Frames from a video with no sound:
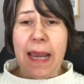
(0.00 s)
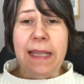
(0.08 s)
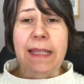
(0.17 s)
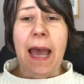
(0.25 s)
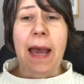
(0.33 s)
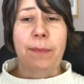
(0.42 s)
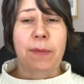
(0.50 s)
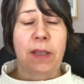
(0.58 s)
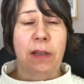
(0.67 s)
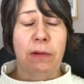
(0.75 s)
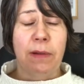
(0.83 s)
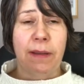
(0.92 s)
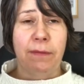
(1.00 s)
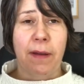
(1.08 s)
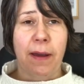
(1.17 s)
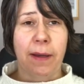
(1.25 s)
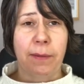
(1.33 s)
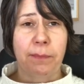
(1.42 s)
is absolutely
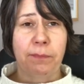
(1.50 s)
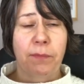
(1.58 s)
fine.